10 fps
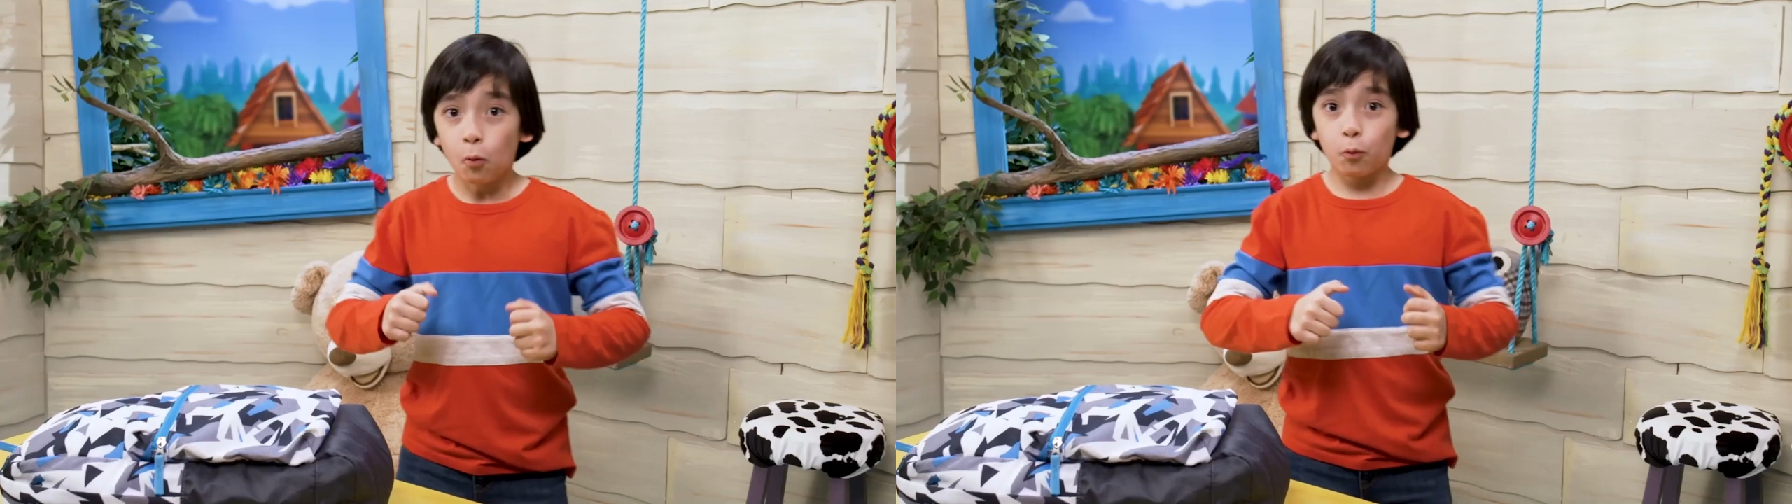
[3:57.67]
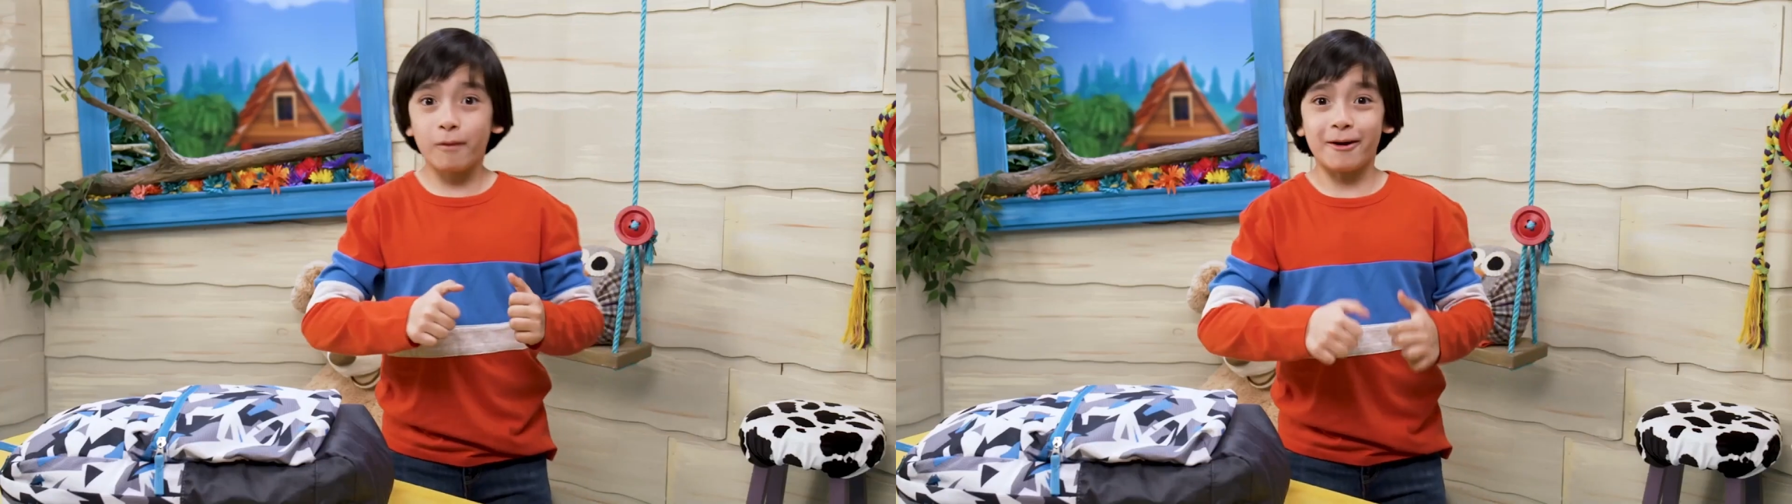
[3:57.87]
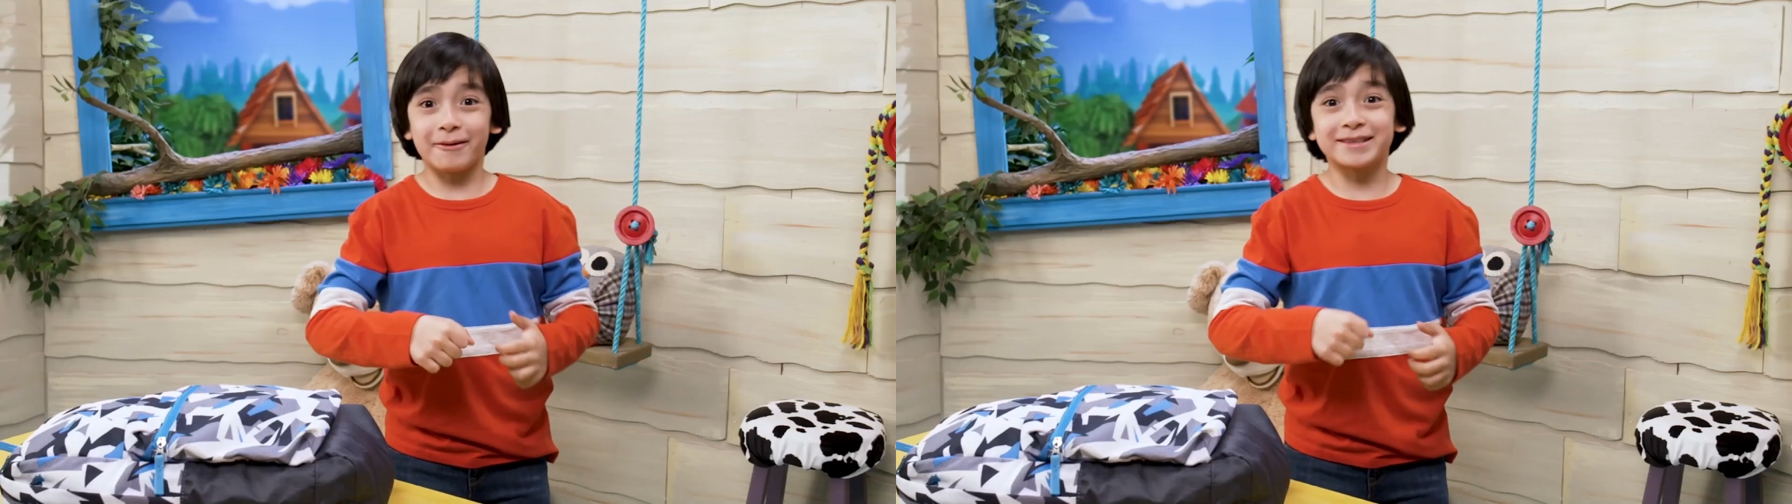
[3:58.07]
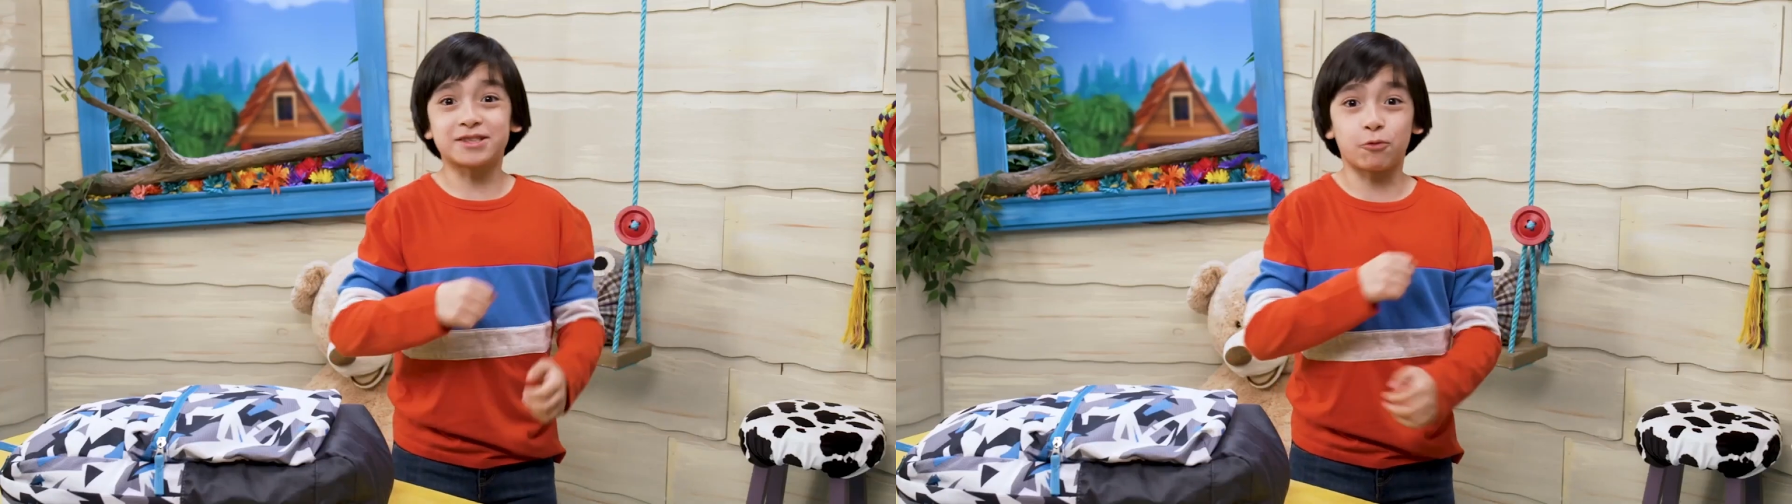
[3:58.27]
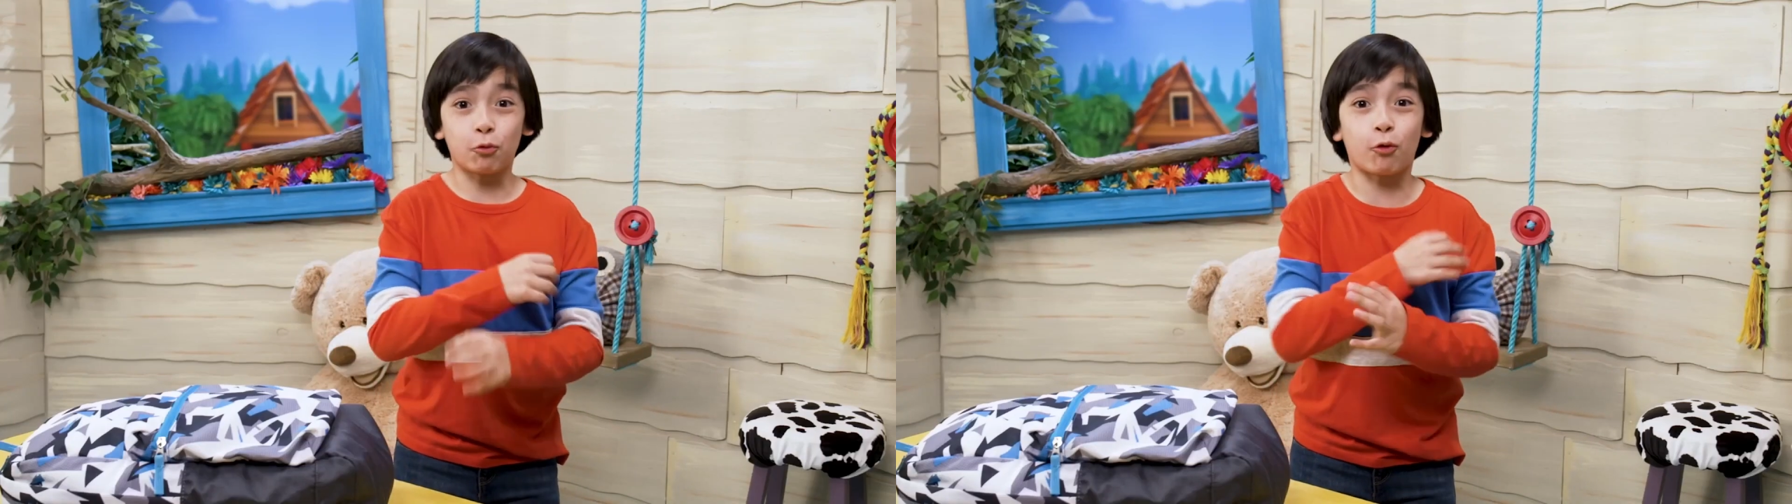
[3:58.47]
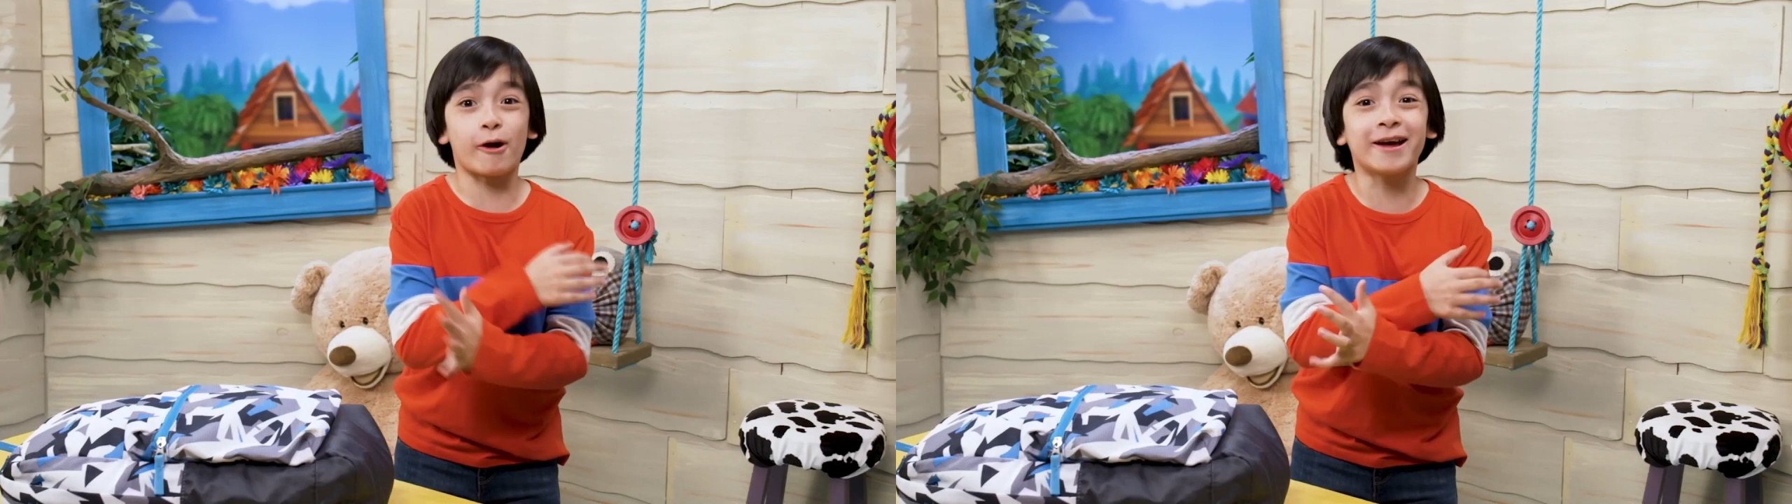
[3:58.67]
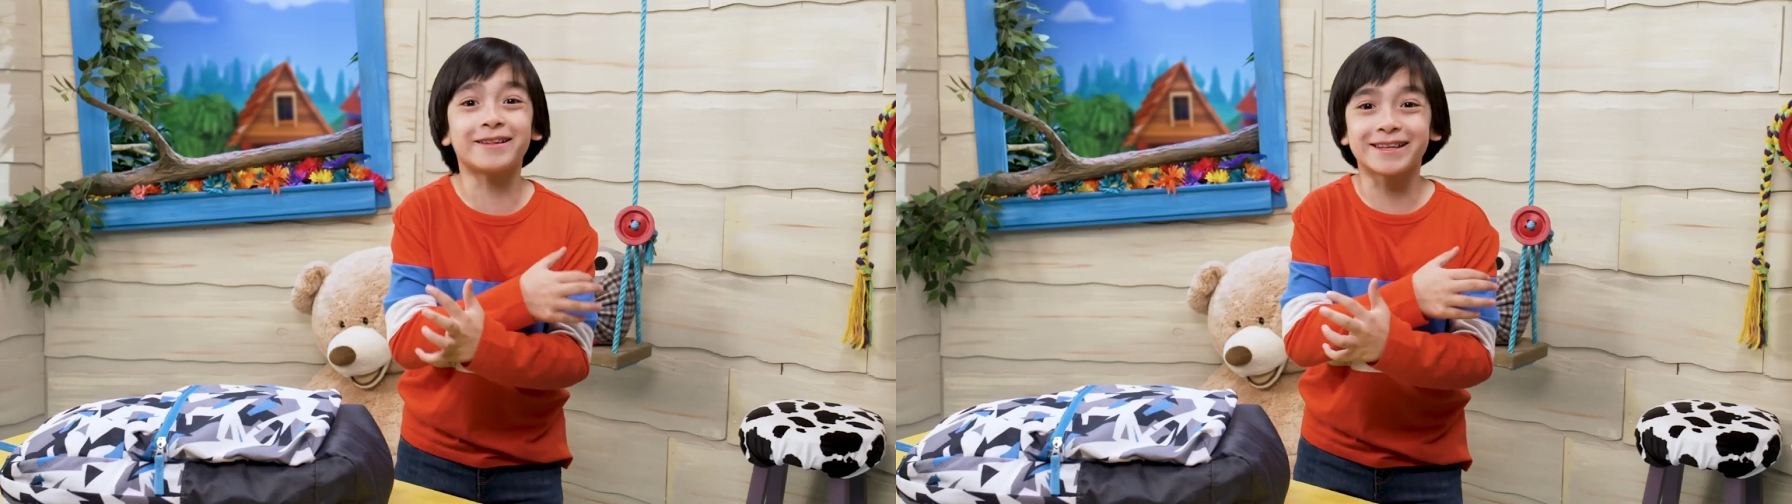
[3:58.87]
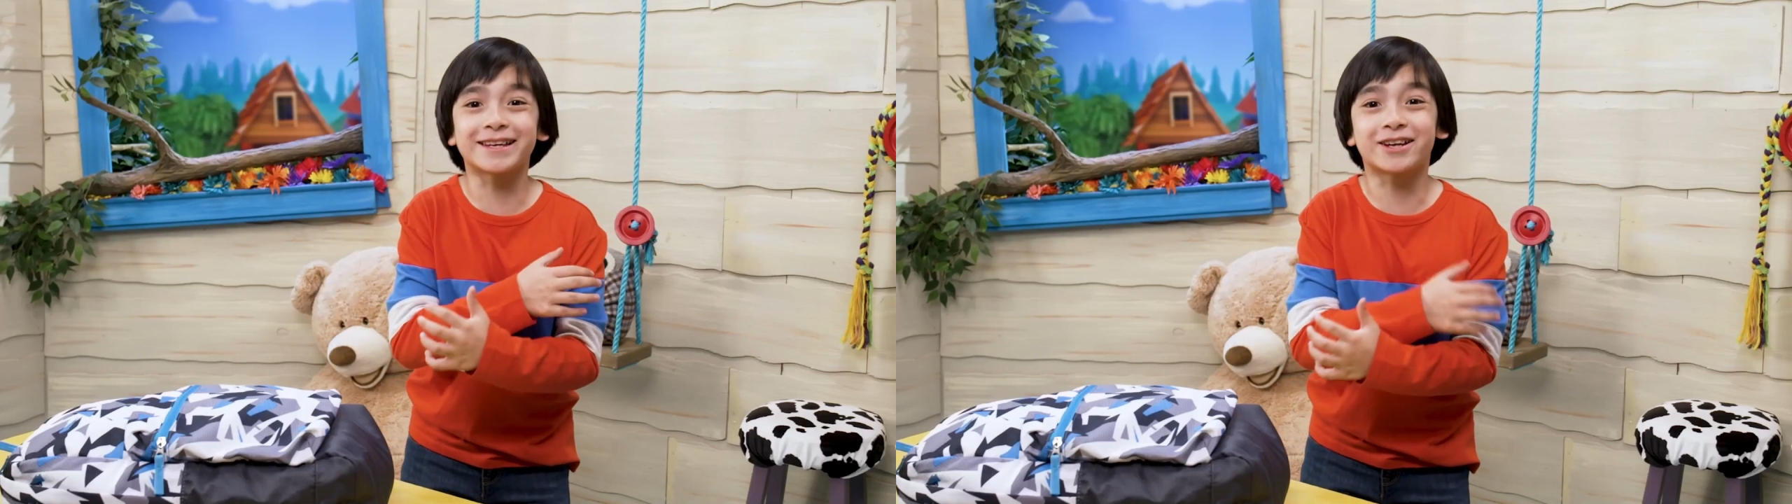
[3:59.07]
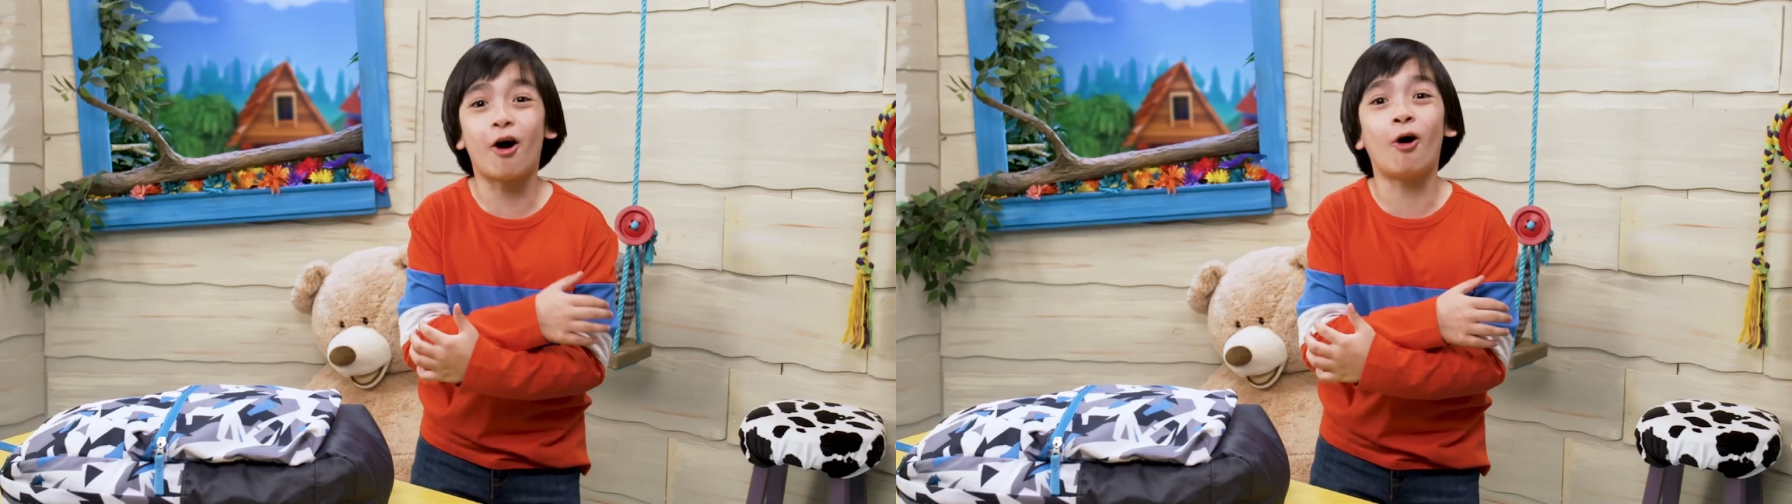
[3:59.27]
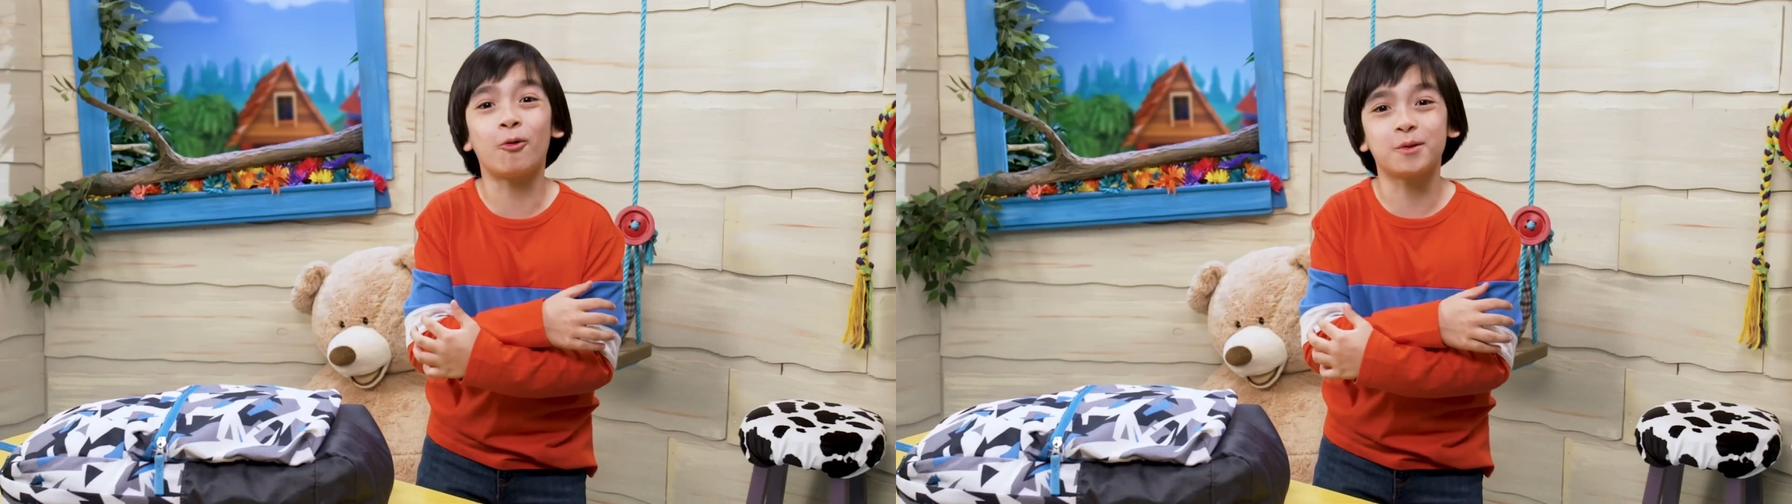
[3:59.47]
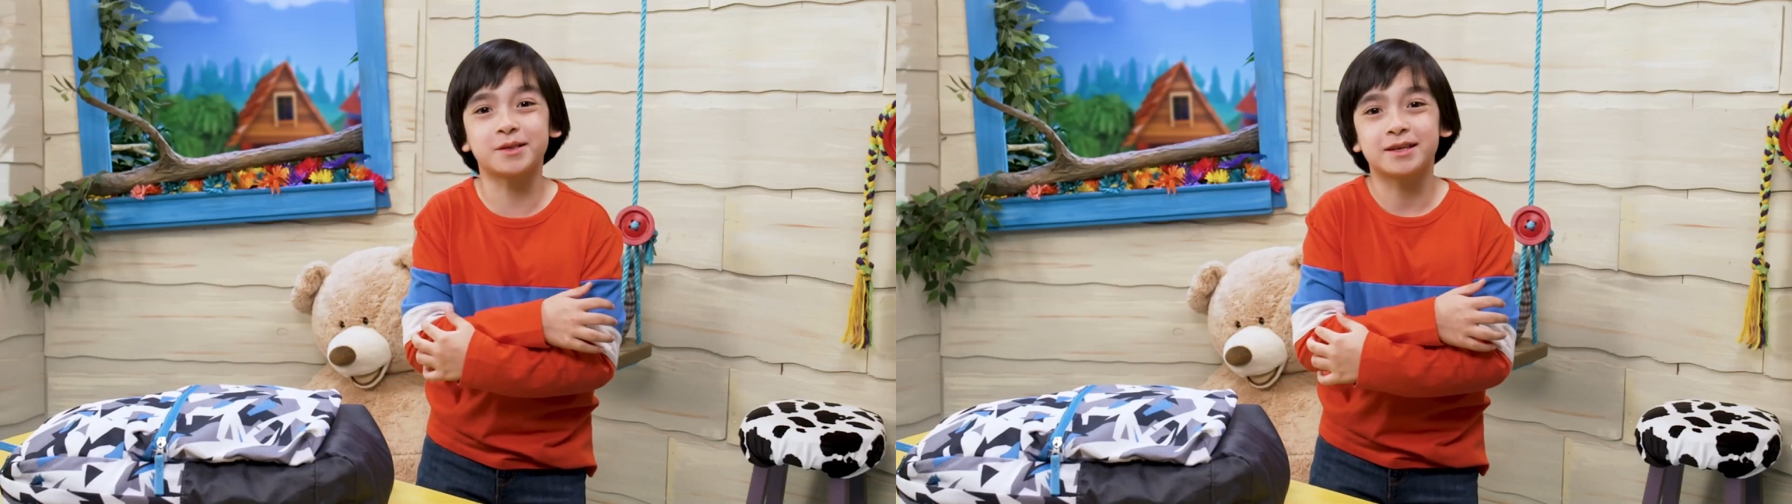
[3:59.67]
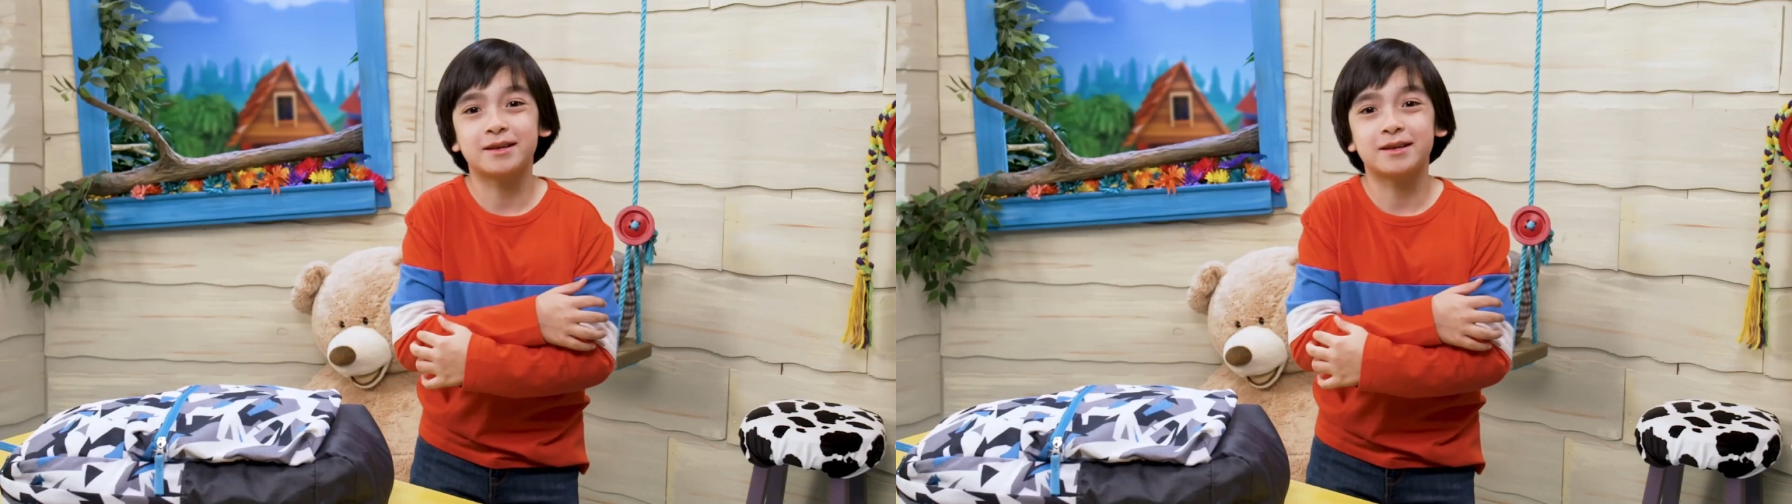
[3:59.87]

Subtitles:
where it's really cold.